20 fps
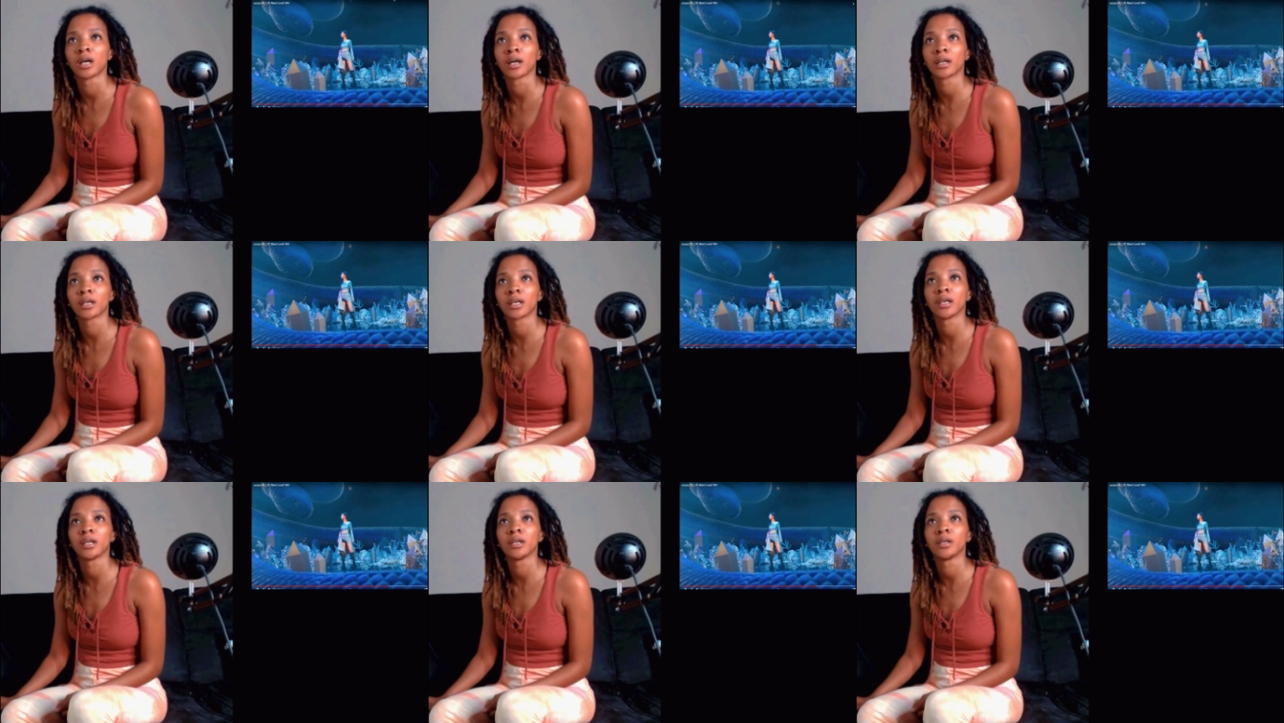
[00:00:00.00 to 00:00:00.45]
I
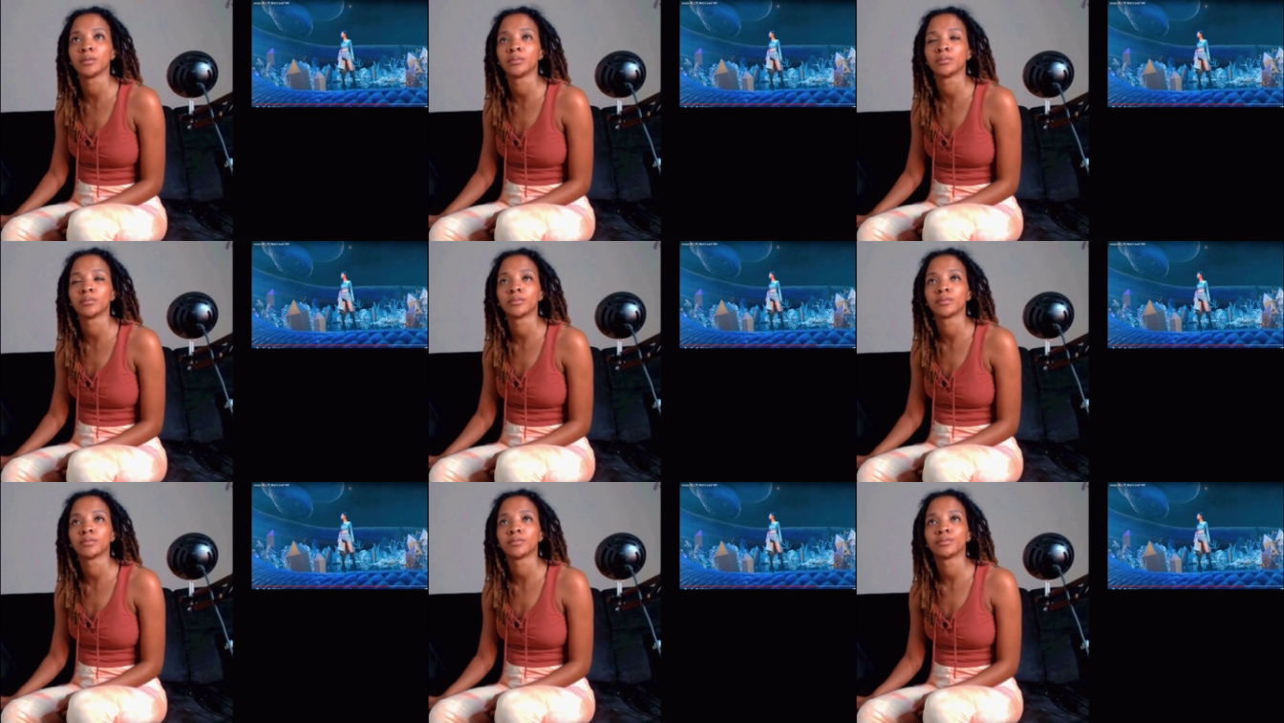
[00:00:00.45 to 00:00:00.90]

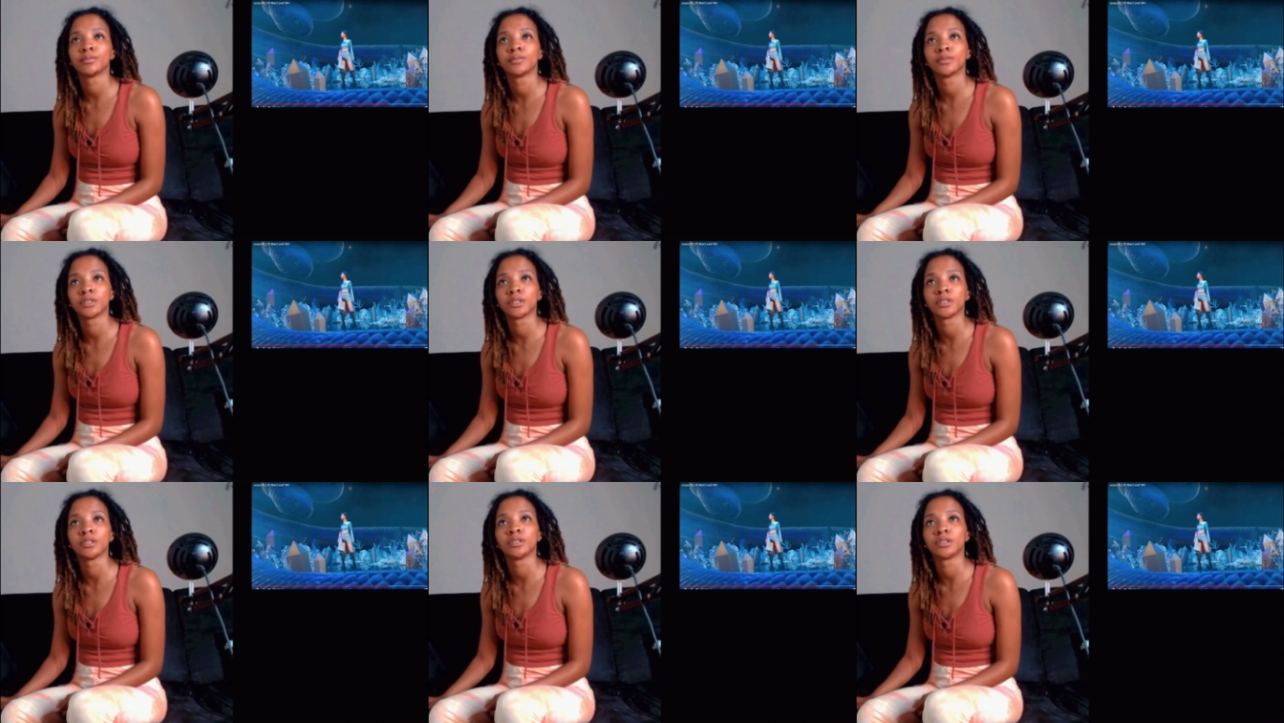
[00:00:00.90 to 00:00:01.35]
came
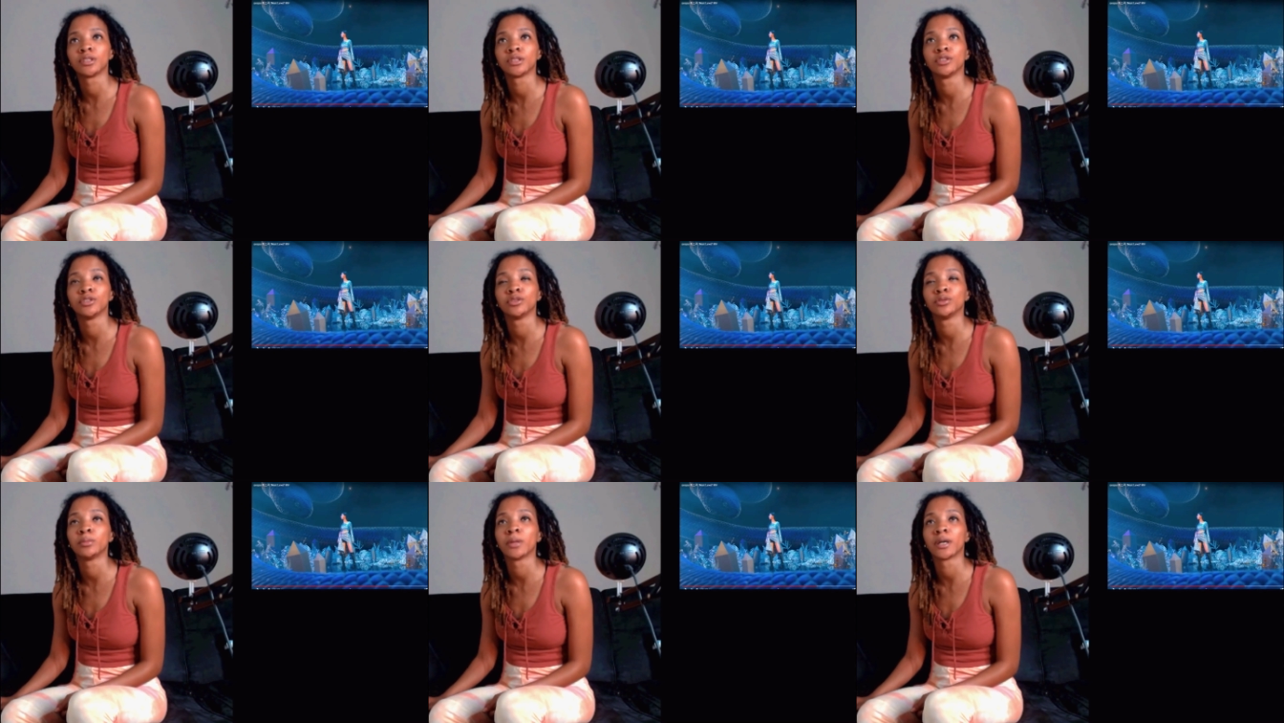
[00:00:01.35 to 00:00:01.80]
to
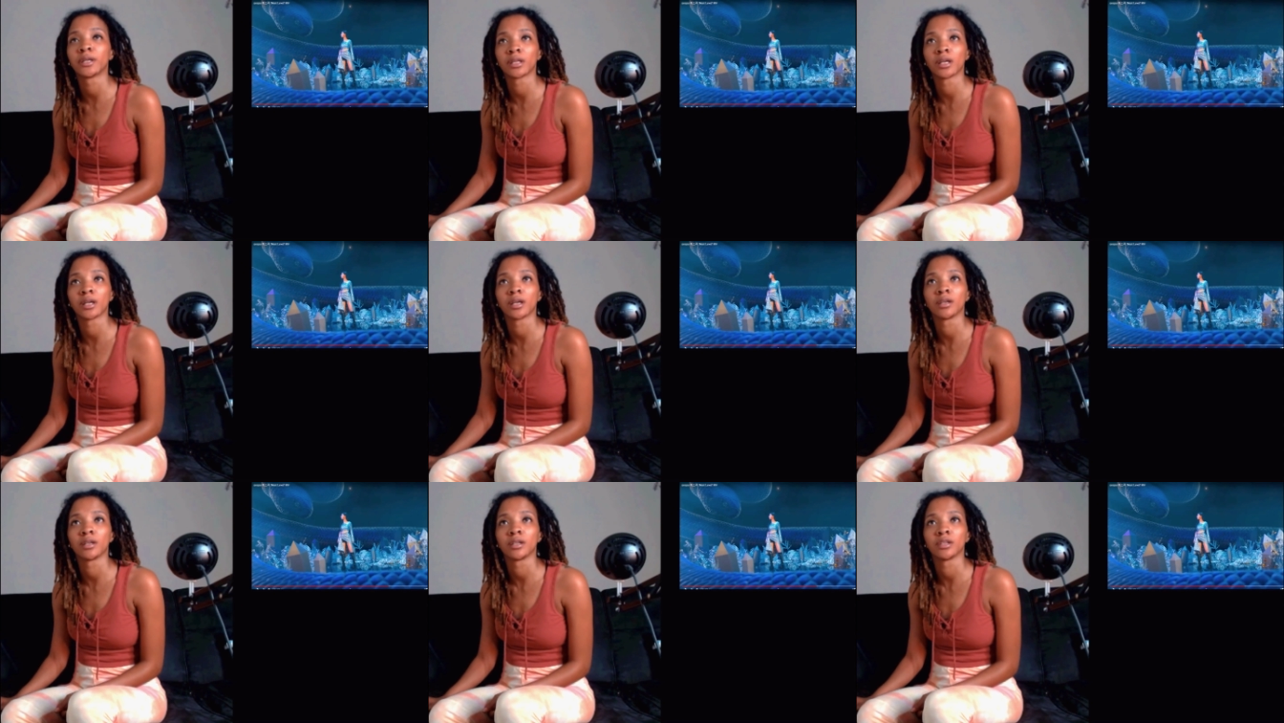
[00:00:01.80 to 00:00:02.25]
do my
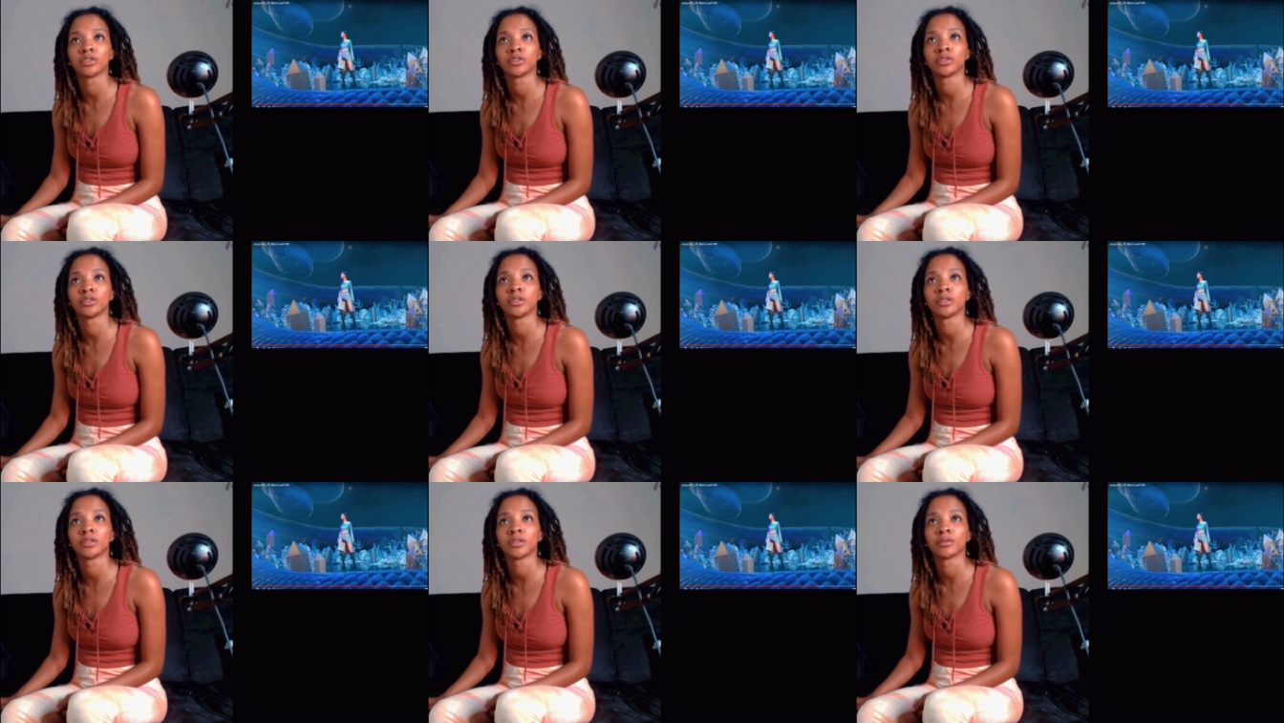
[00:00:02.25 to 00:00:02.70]
thing.
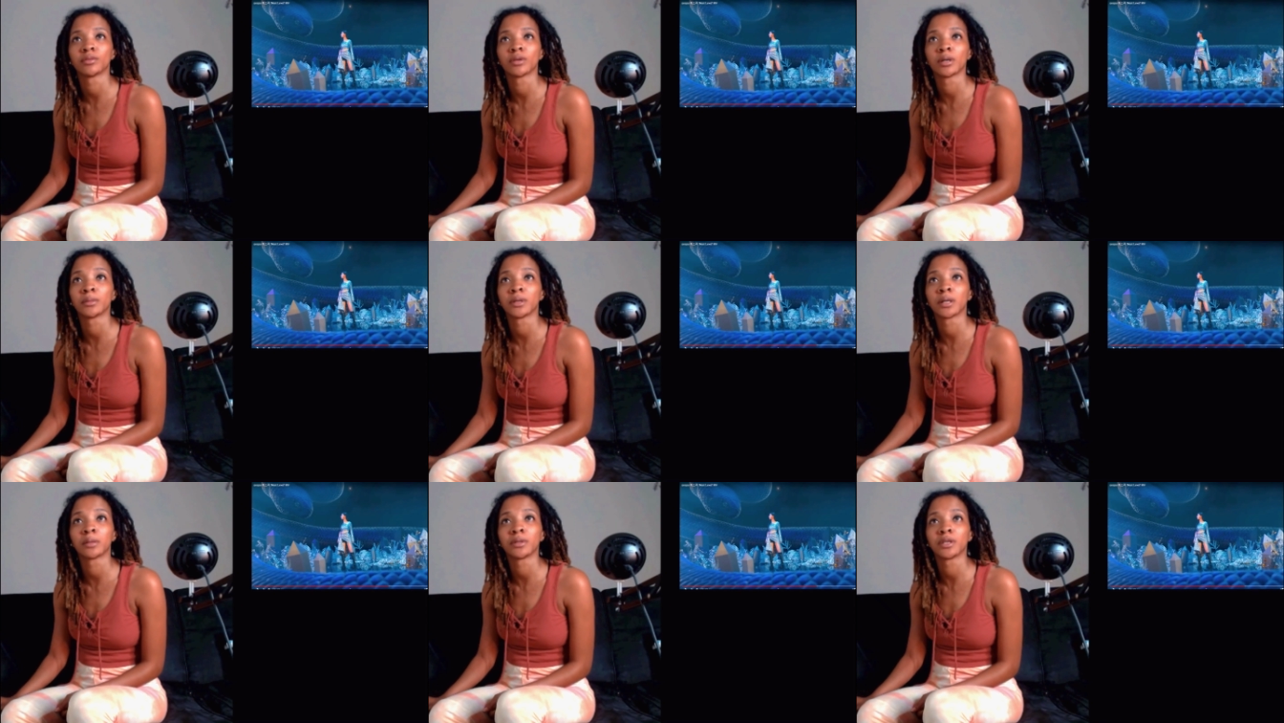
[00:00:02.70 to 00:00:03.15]
You know,
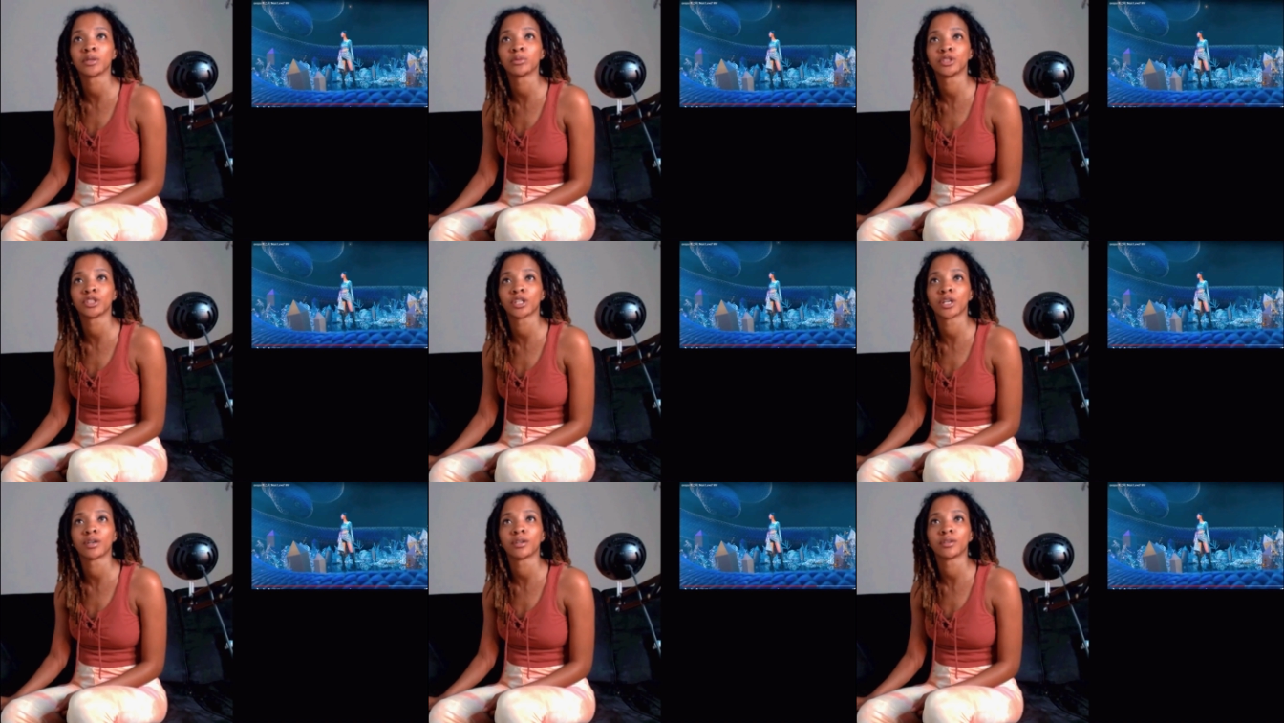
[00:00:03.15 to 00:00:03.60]
I'm not playing
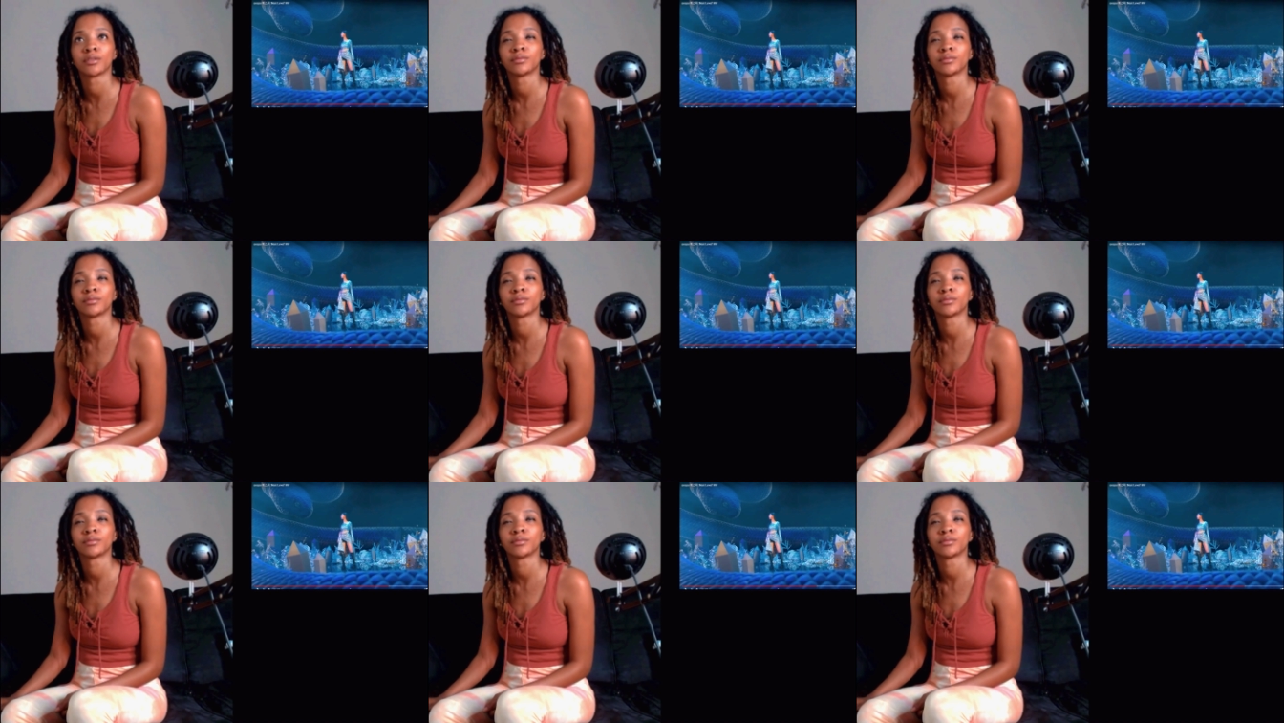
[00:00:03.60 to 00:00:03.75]
with y'all.